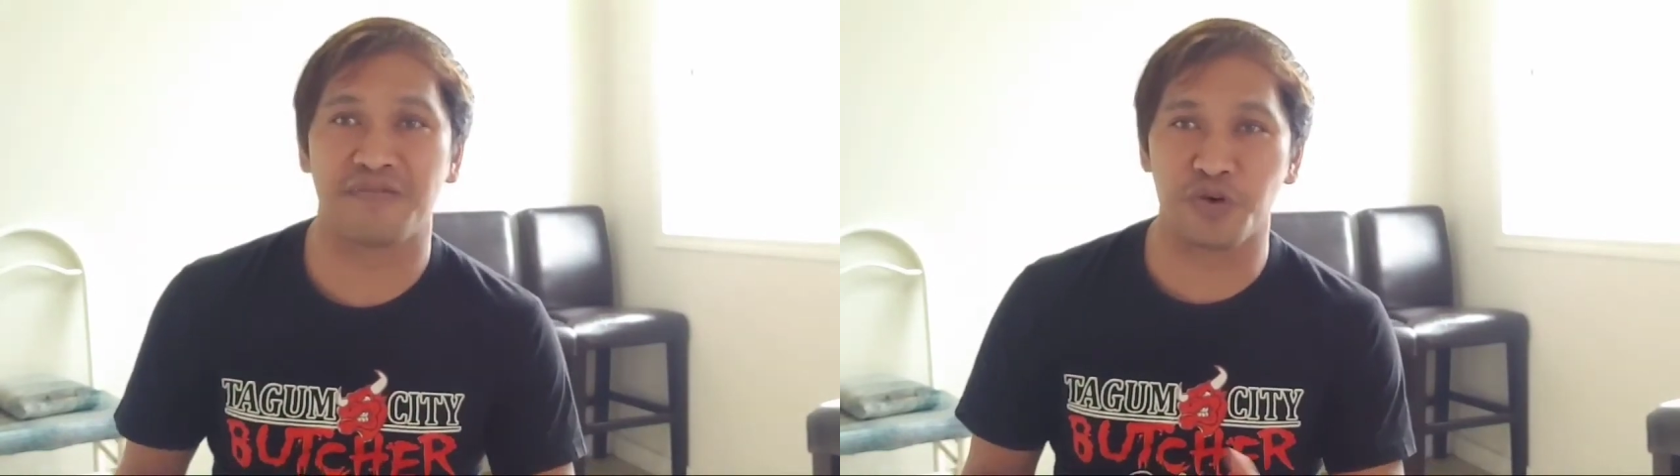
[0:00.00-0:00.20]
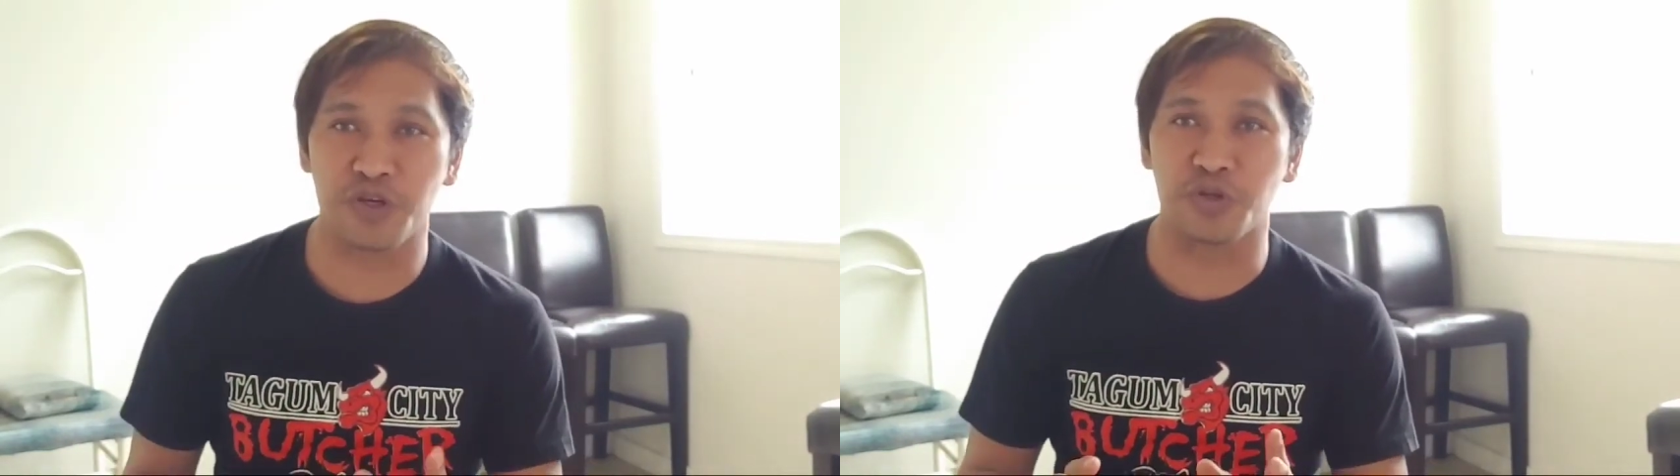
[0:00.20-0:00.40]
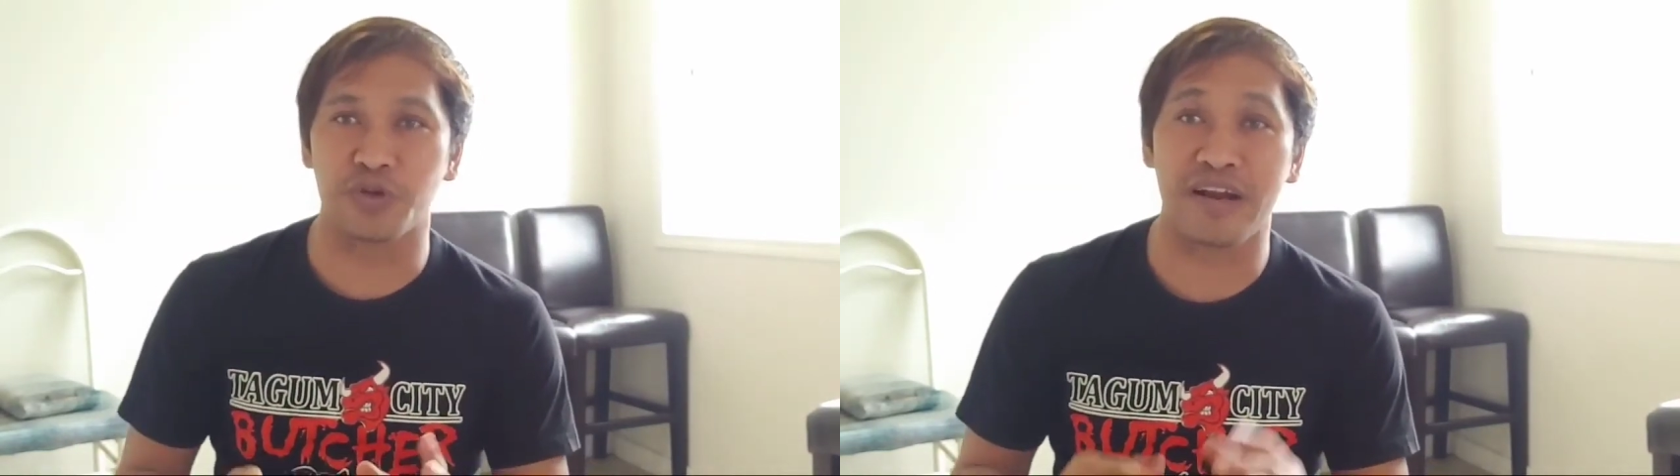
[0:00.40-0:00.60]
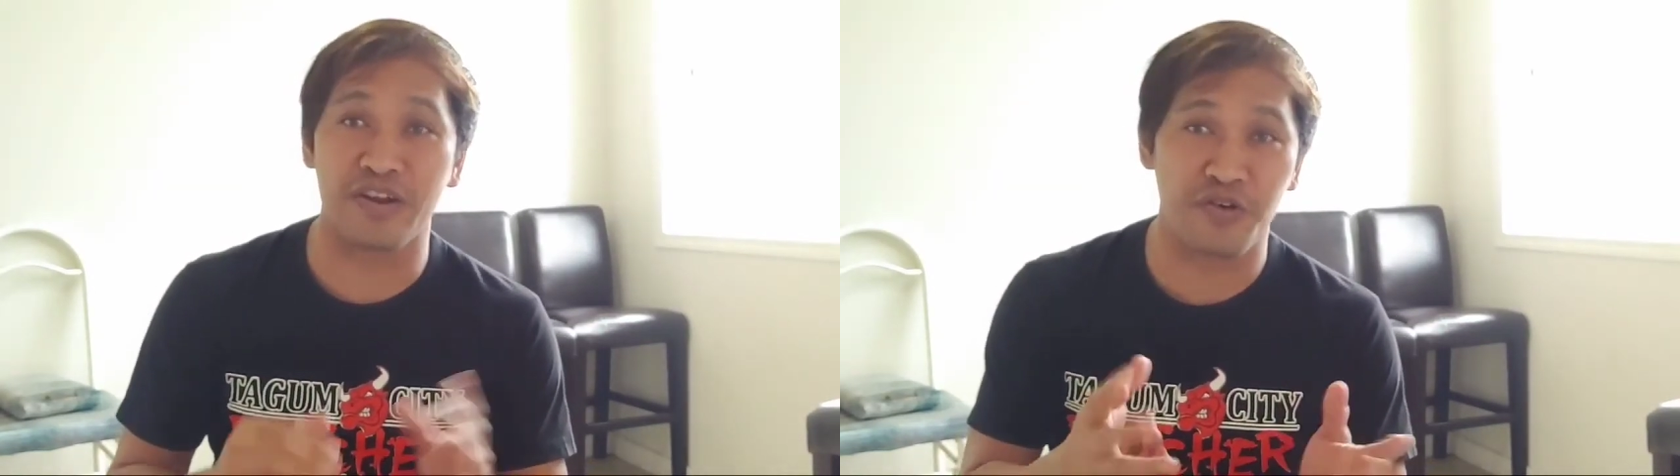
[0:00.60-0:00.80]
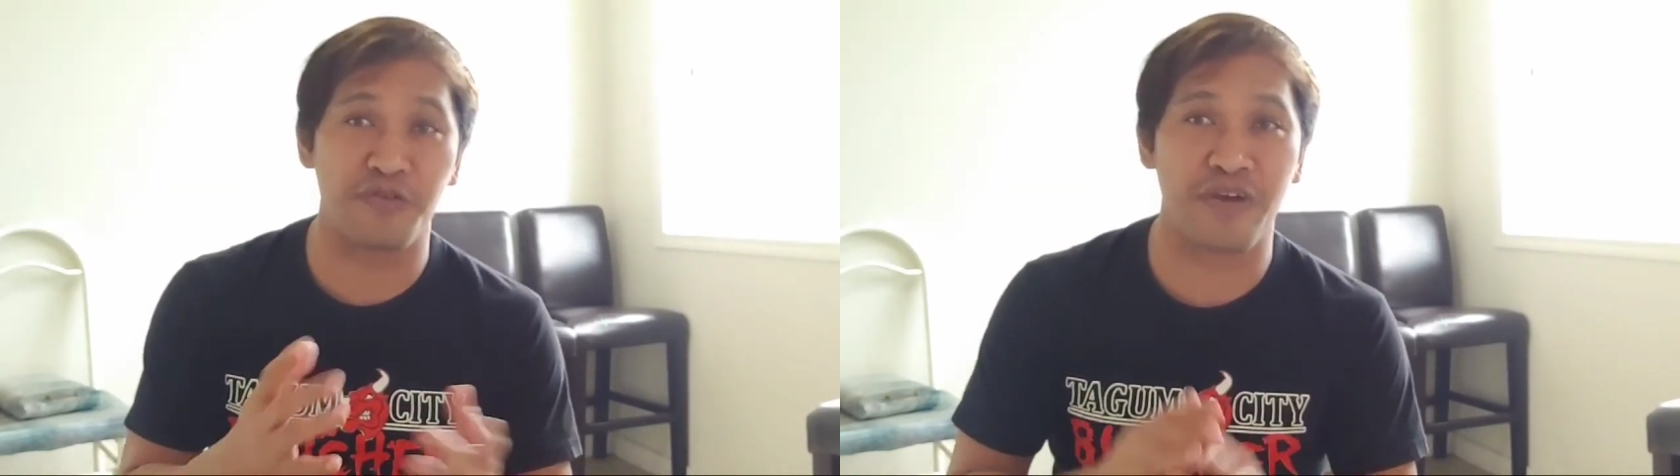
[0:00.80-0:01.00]
for you and
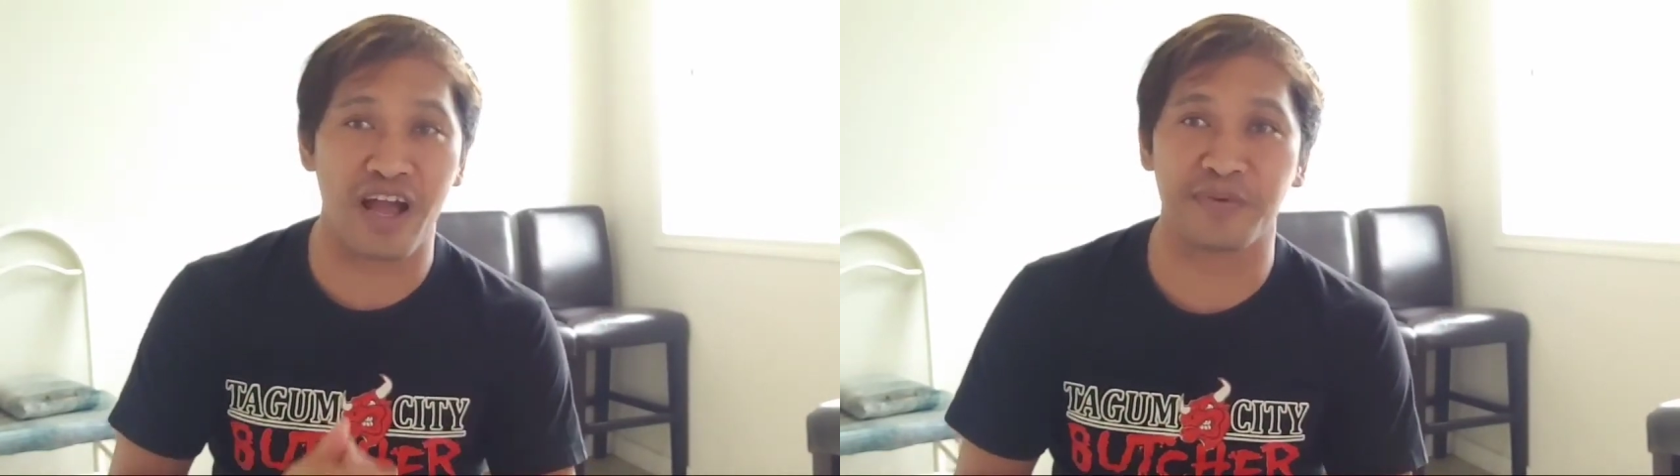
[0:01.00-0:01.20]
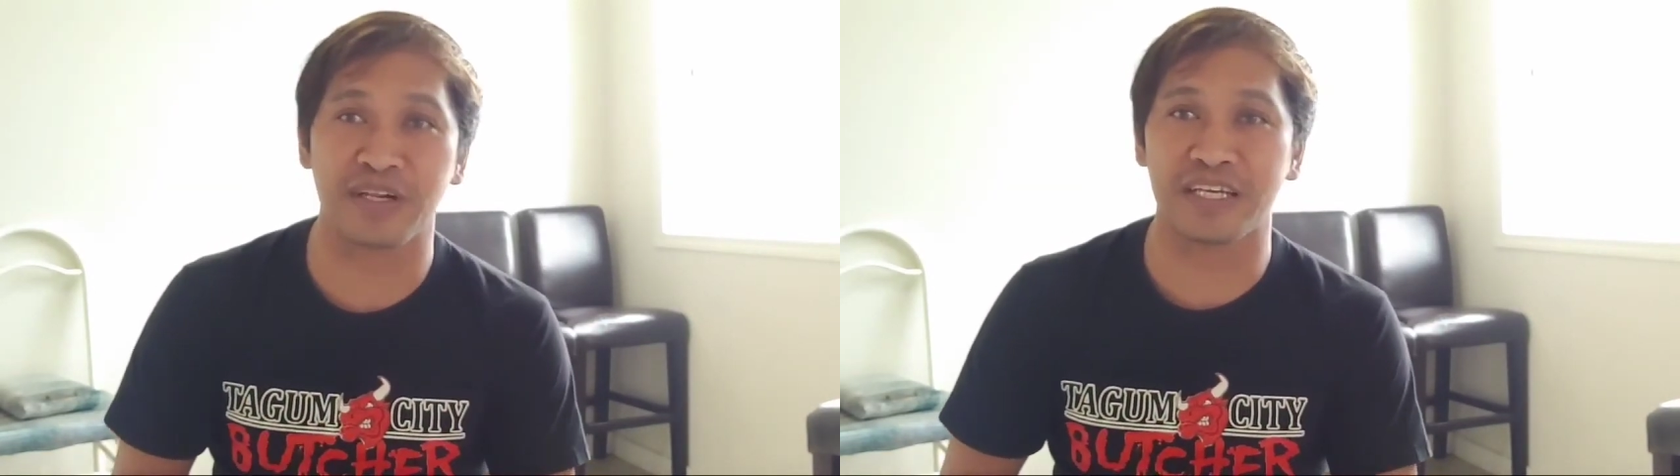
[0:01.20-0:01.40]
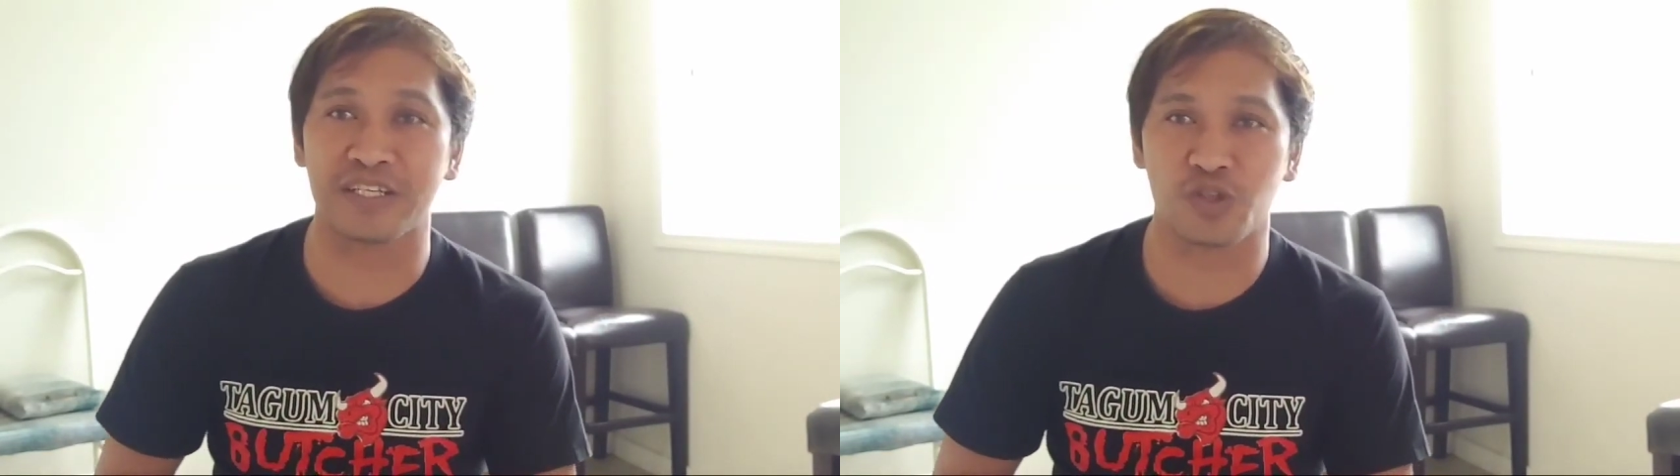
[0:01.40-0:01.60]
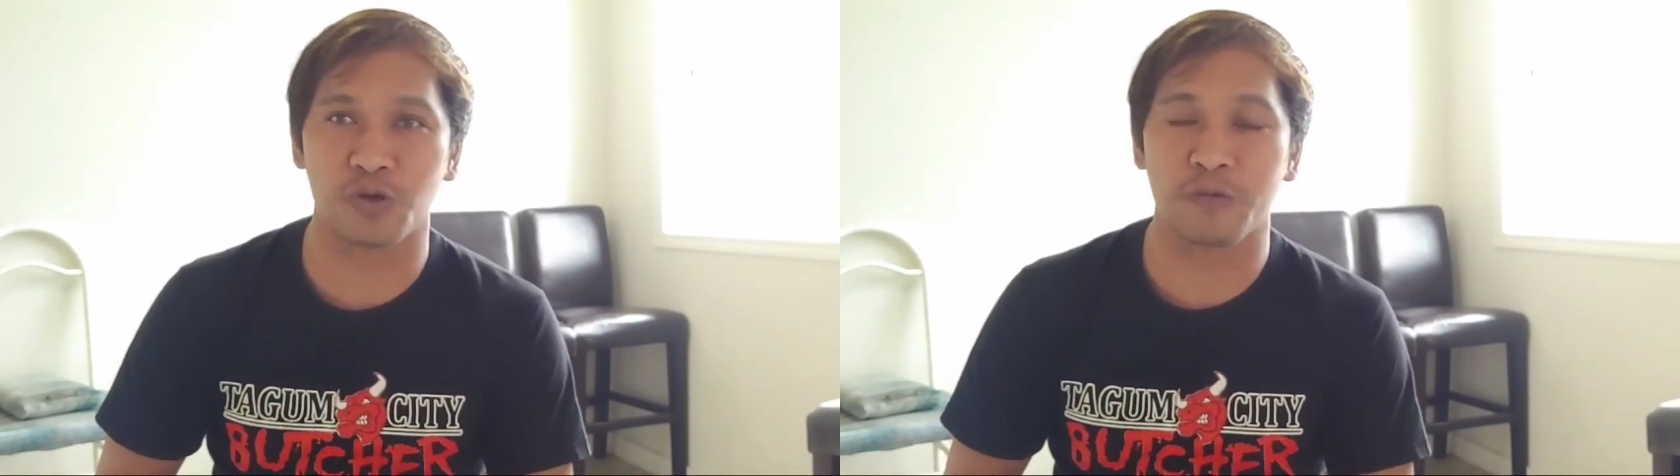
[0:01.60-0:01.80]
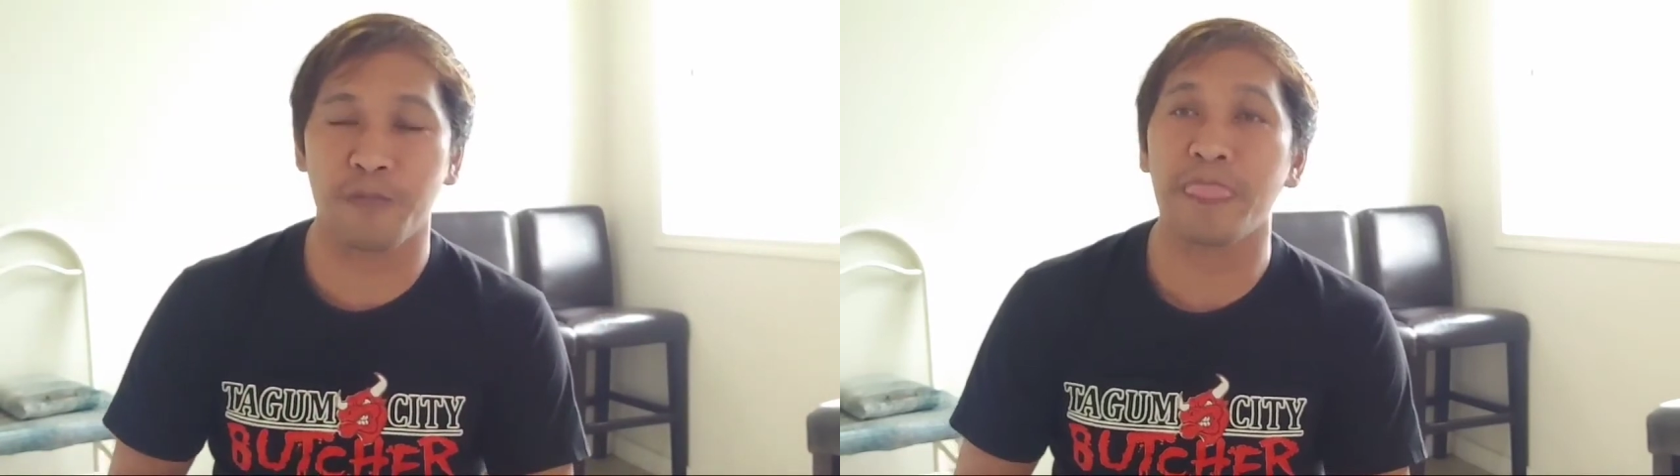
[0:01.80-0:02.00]
your family.
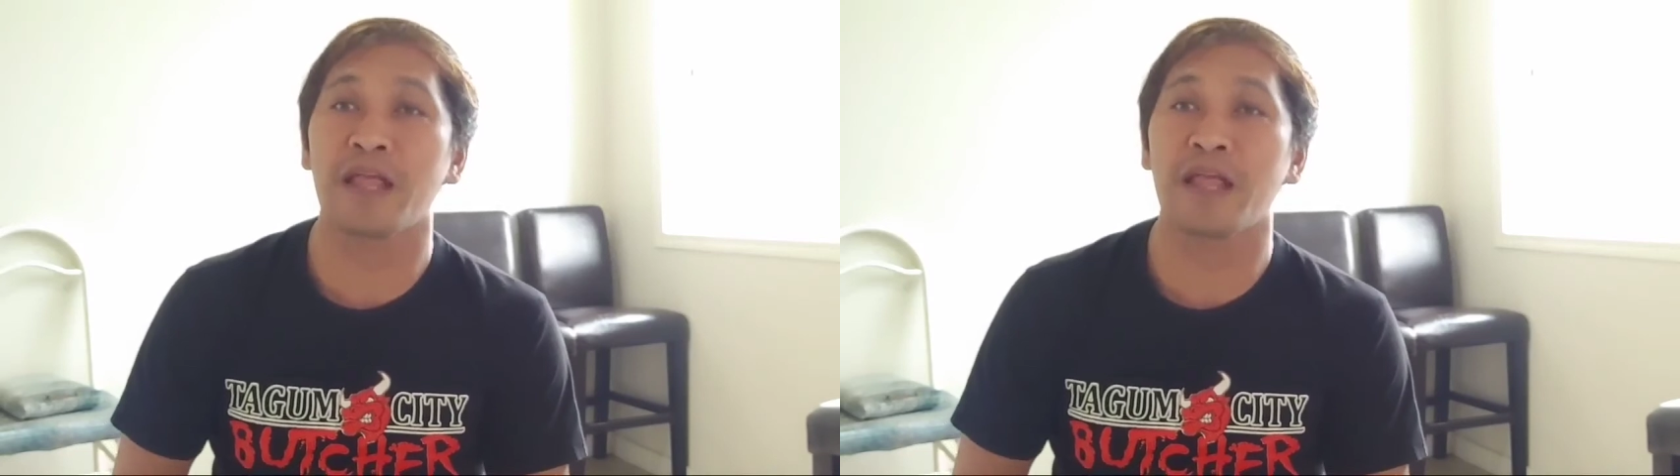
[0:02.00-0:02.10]
So,